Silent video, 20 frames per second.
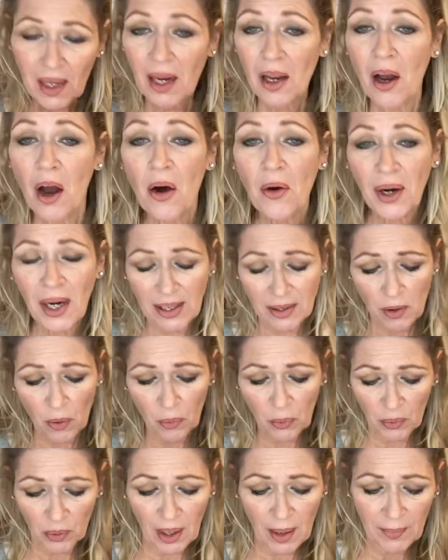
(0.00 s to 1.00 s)
Okay,
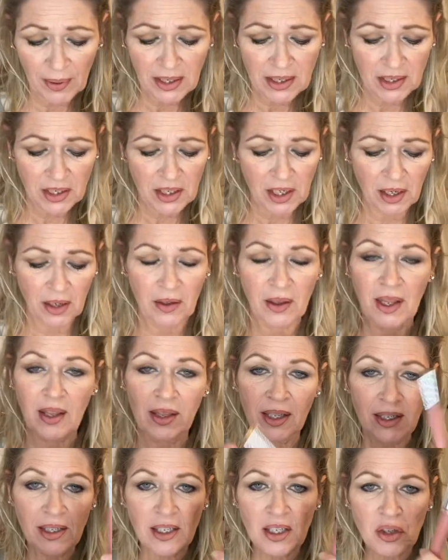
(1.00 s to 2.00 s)
let me just tell you that
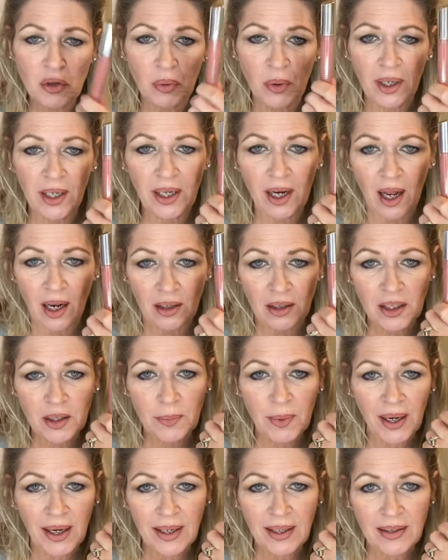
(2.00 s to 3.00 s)
this is $20
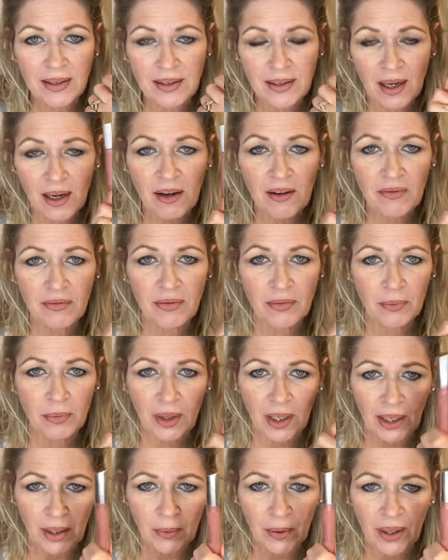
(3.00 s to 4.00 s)
by itself
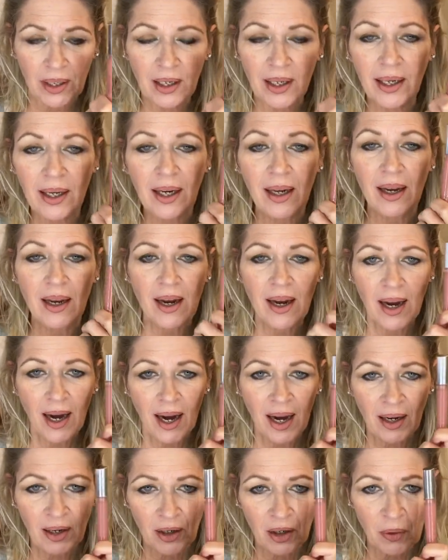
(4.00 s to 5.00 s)
really quickly.
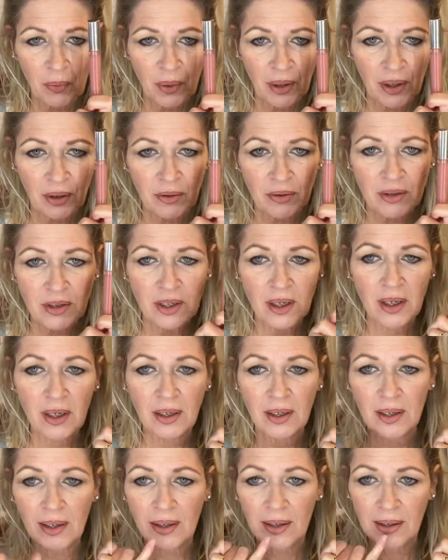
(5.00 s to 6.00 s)
And look, we used it
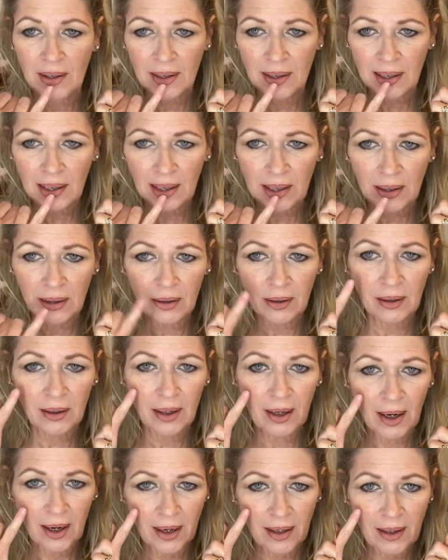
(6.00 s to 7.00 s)
here
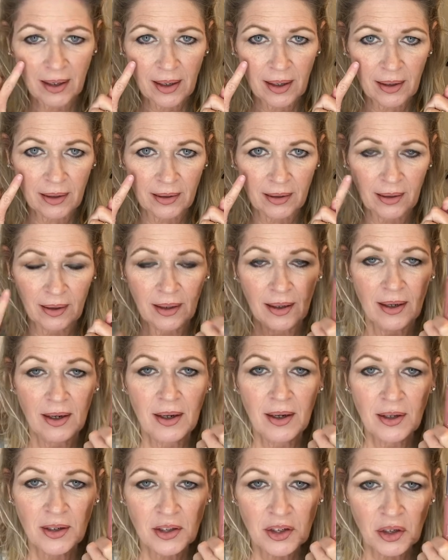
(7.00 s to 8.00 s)
and here.
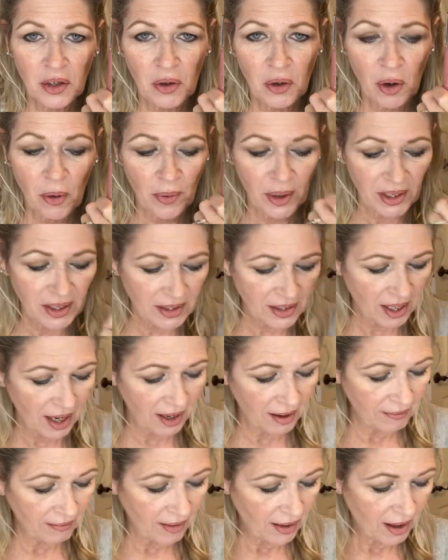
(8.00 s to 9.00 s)
So you already
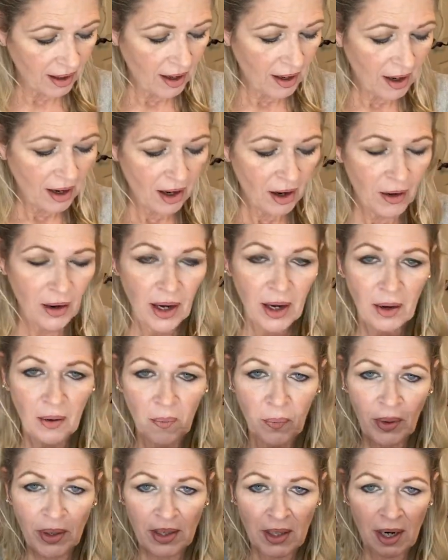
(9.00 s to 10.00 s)
saved. All right,
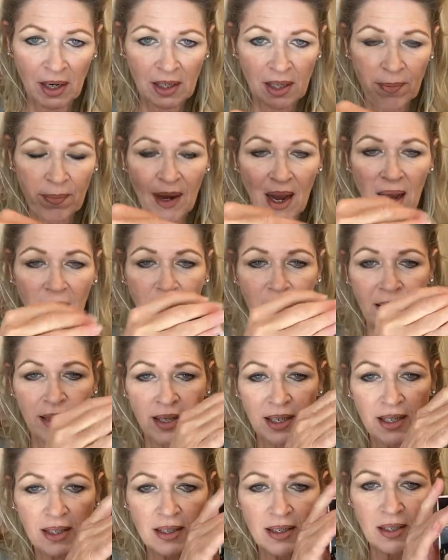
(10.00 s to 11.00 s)
we talked about
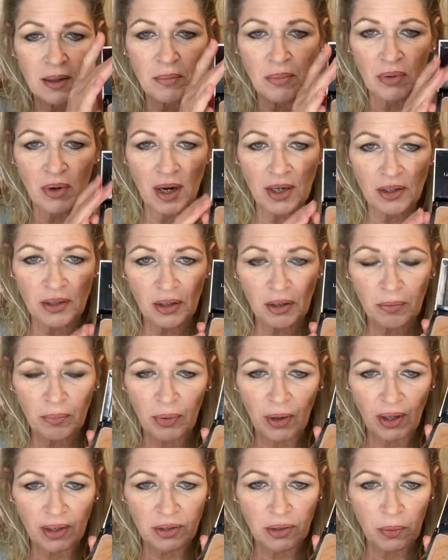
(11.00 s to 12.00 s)
this, the
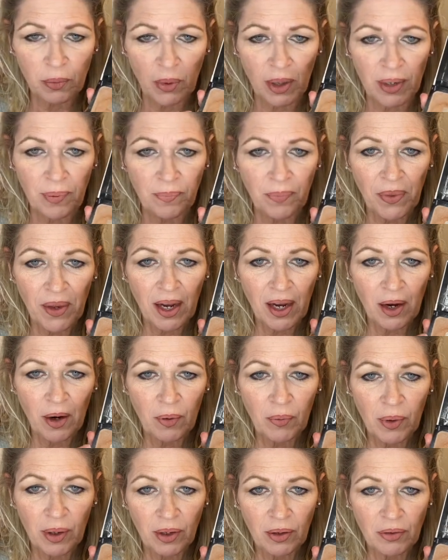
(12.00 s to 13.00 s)
bronzer one.
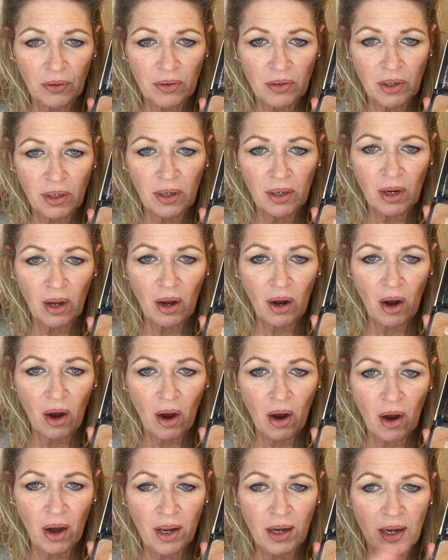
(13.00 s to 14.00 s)
We used it
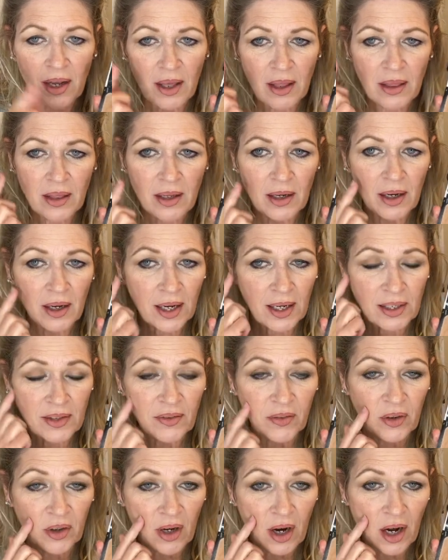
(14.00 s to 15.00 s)
on as
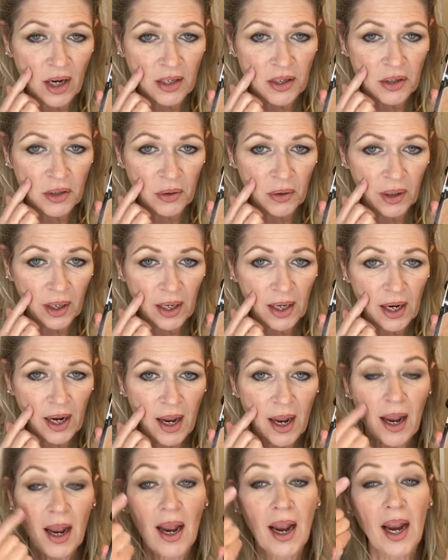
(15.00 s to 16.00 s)
for contouring,
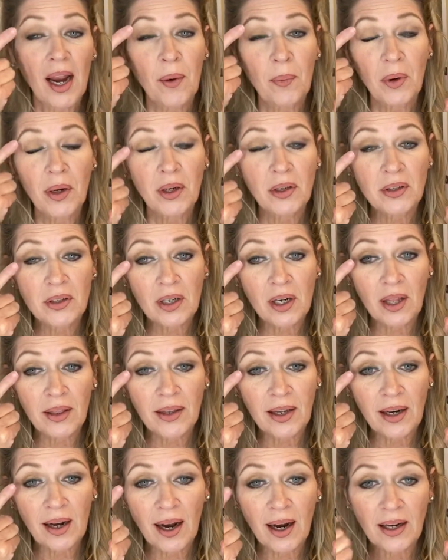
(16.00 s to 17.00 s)
and we used it on
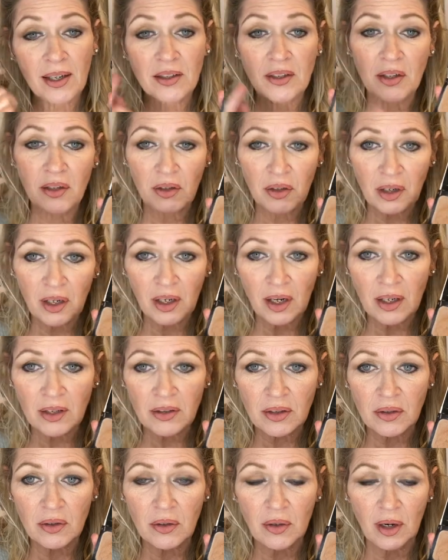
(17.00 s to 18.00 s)
the eyes. You could also
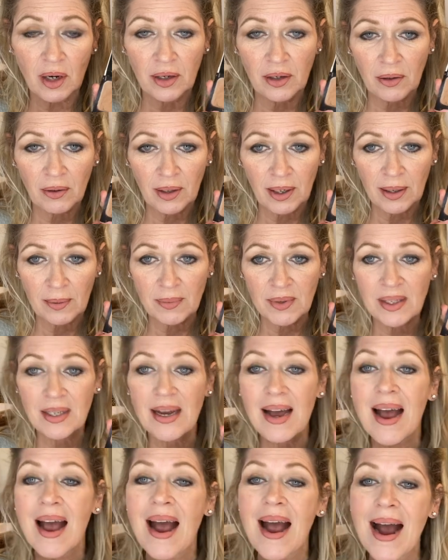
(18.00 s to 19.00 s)
do it on your lips.
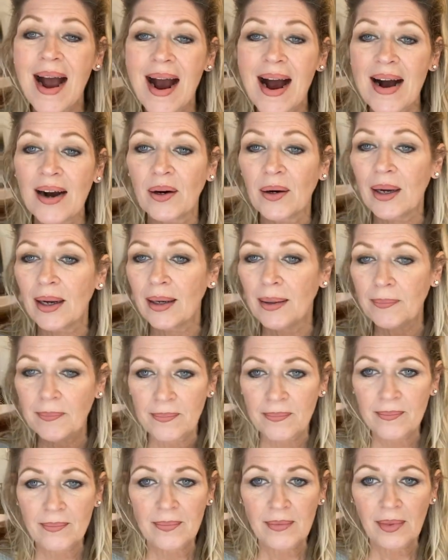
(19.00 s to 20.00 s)
Okay,
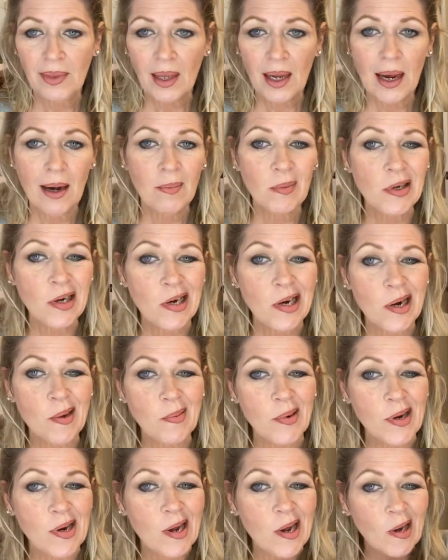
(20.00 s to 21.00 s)
I'm checking out my
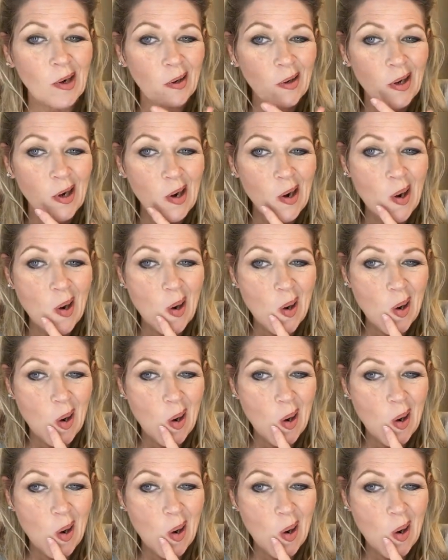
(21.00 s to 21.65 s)
color there.